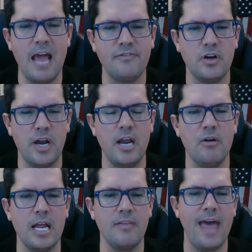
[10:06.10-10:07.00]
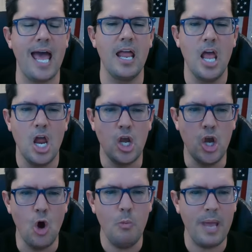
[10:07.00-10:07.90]
after hearing that
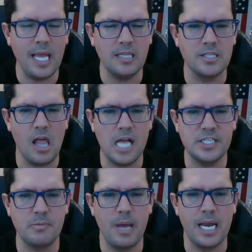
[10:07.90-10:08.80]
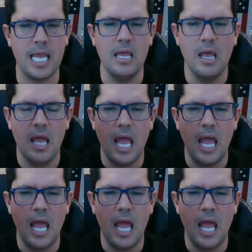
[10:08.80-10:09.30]
no banks lost money,